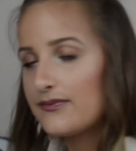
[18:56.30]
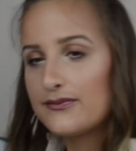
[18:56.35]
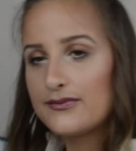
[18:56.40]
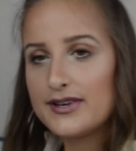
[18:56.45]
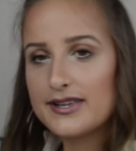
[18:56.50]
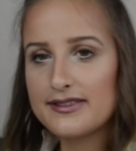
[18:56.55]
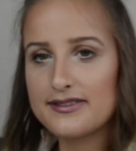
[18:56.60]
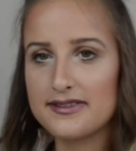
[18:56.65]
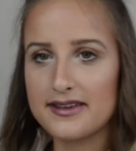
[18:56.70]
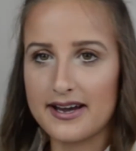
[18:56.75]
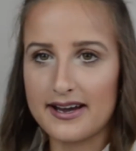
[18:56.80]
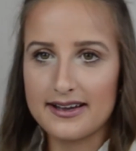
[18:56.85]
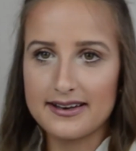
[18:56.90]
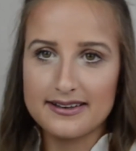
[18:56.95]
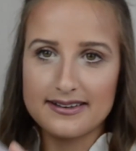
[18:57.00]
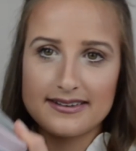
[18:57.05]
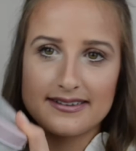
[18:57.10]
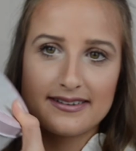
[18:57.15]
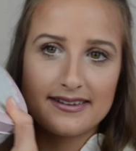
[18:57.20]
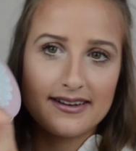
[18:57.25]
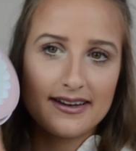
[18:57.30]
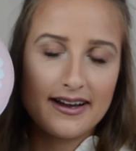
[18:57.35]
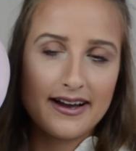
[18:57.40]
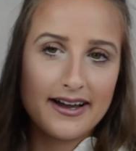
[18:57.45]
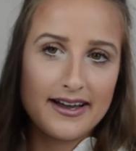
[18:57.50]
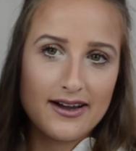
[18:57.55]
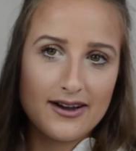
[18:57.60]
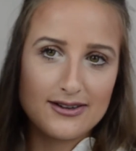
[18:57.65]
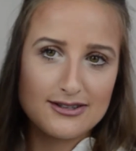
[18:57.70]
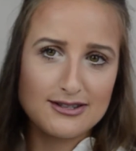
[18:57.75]
with that,
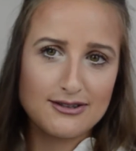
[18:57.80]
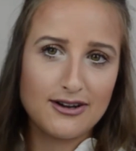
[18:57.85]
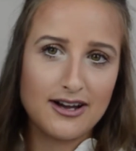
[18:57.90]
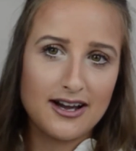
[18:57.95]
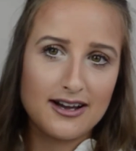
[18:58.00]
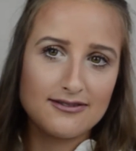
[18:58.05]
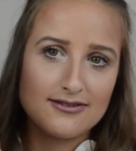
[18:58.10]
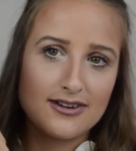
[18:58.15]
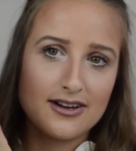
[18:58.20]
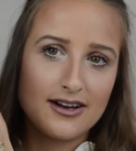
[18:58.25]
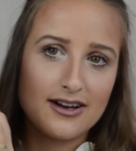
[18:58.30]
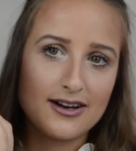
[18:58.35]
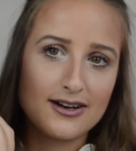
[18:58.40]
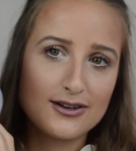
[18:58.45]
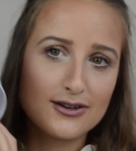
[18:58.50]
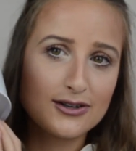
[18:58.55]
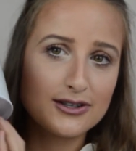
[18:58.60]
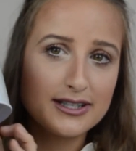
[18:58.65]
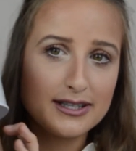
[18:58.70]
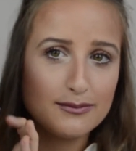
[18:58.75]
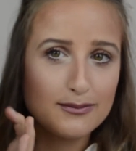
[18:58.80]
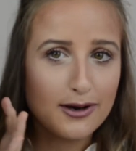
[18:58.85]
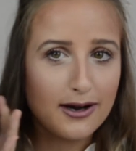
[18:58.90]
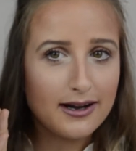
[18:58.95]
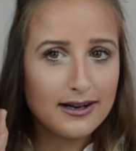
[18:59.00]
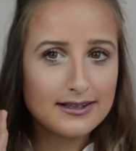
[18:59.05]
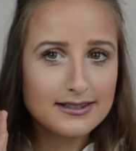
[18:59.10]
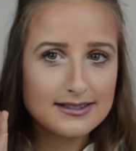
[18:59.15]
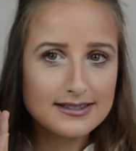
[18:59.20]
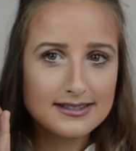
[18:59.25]
I also have a cookie
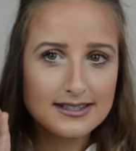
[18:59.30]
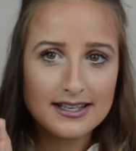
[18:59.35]
box.